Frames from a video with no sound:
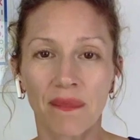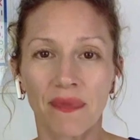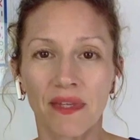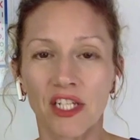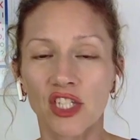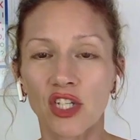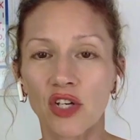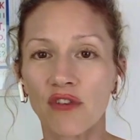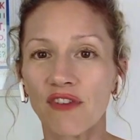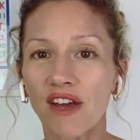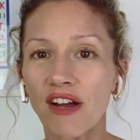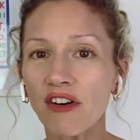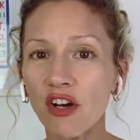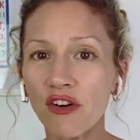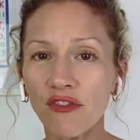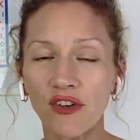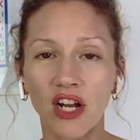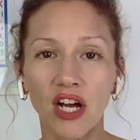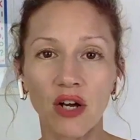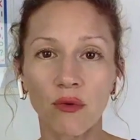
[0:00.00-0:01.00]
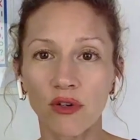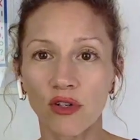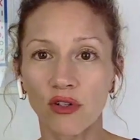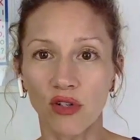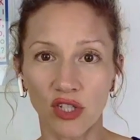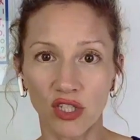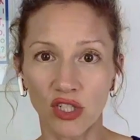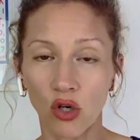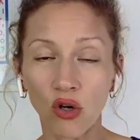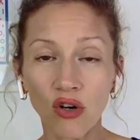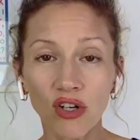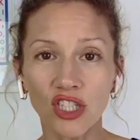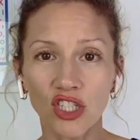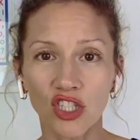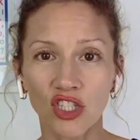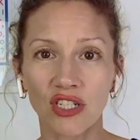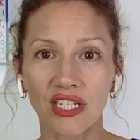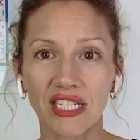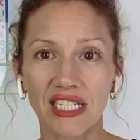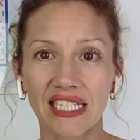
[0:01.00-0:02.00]
So very often I will talk to
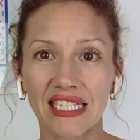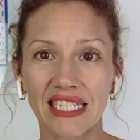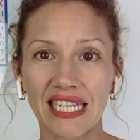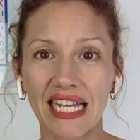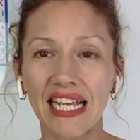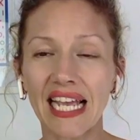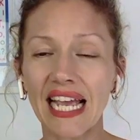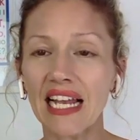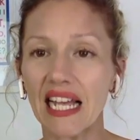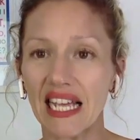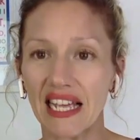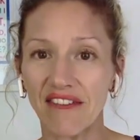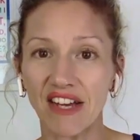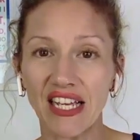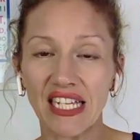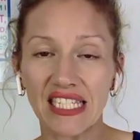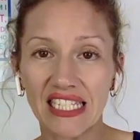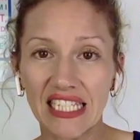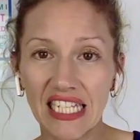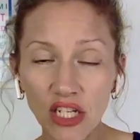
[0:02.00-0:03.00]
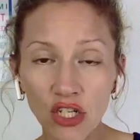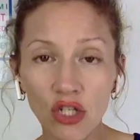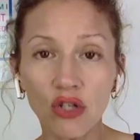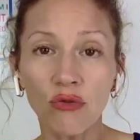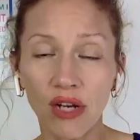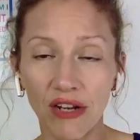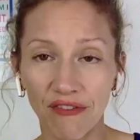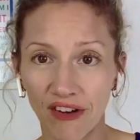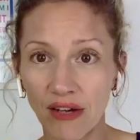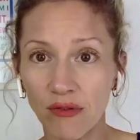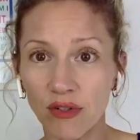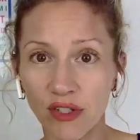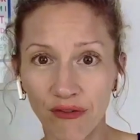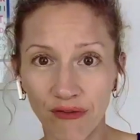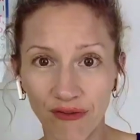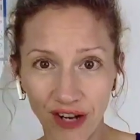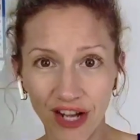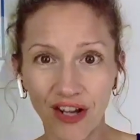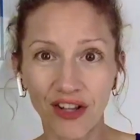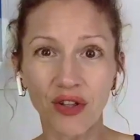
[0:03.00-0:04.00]
students and say, okay, like if I see you, if I was a
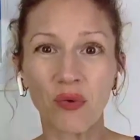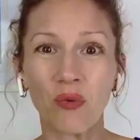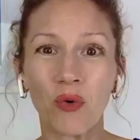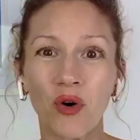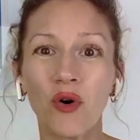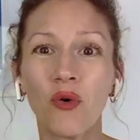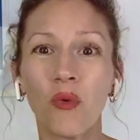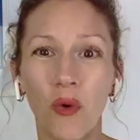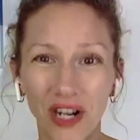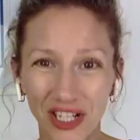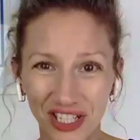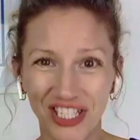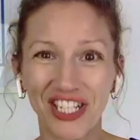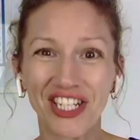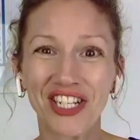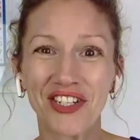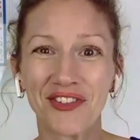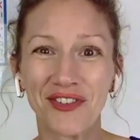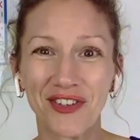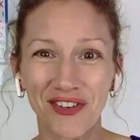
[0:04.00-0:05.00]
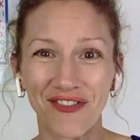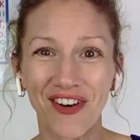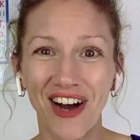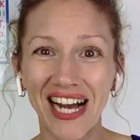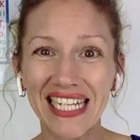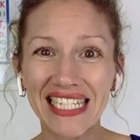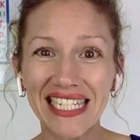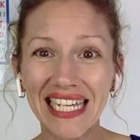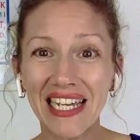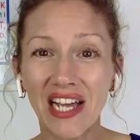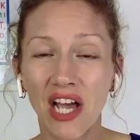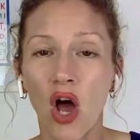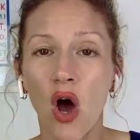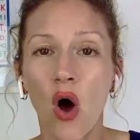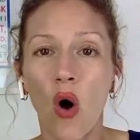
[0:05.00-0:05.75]
fly on the wall watching you revising,